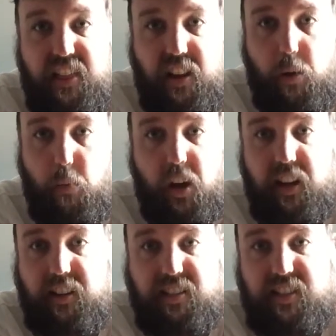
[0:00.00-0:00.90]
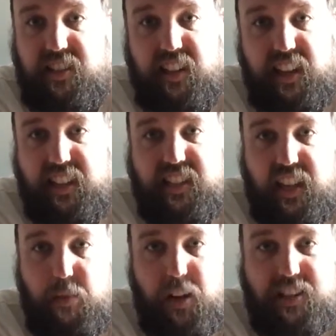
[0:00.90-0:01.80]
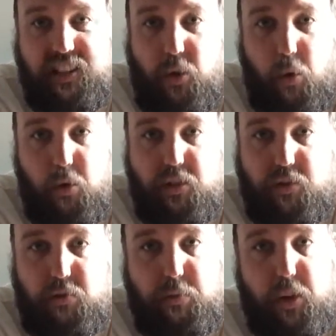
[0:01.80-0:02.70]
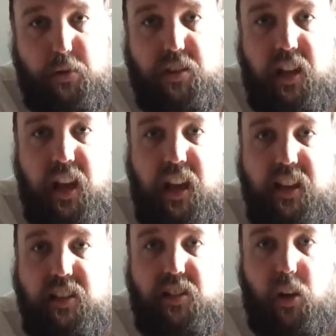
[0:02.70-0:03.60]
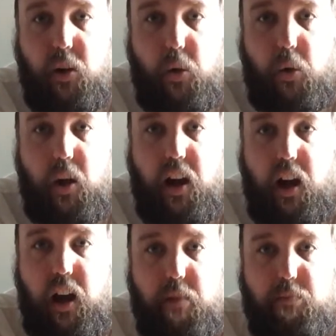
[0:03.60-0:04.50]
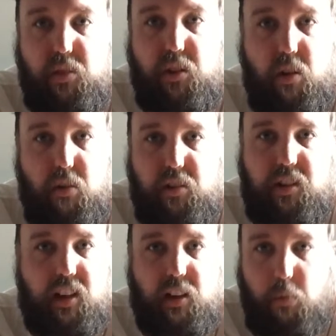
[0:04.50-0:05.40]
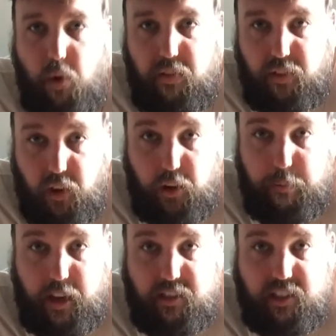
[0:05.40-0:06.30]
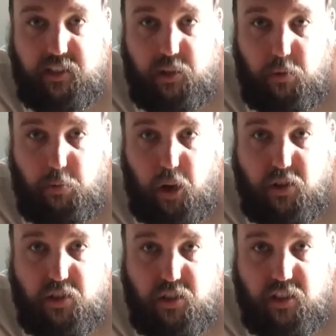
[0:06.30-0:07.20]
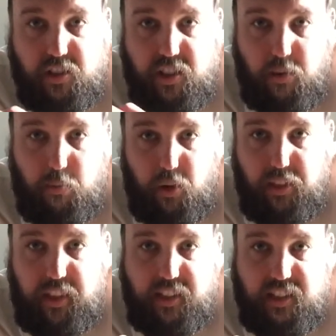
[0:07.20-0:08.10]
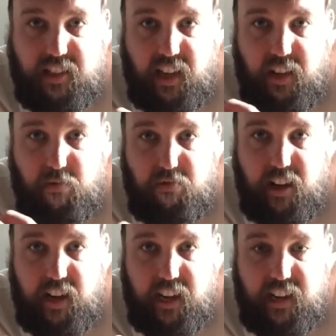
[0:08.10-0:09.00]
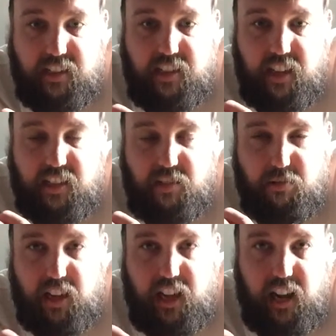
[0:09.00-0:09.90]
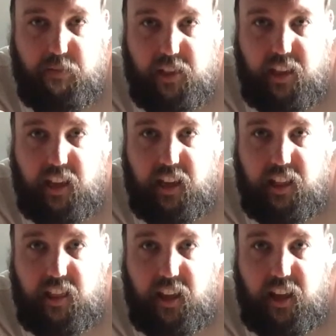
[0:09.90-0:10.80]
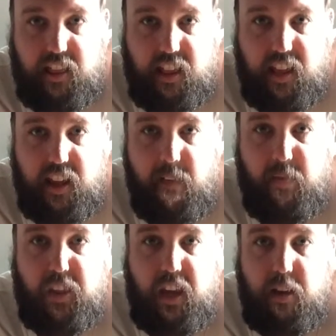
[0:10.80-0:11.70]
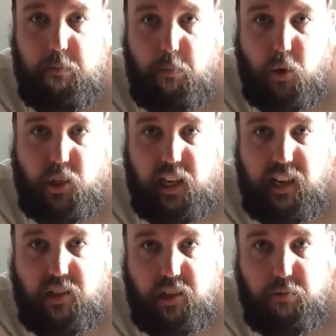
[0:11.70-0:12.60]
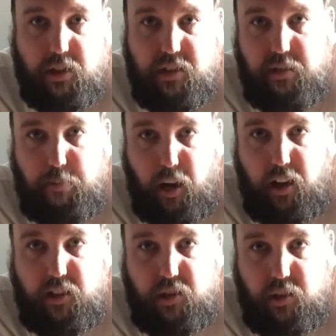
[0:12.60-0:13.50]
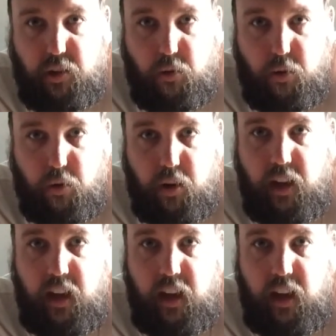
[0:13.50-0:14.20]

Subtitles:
that it works in the same way as a chorus almost. So I'm not going to waffle on about it too much. Just the one thing to say really is that it's a really clever thing in that the modulation which is applied to your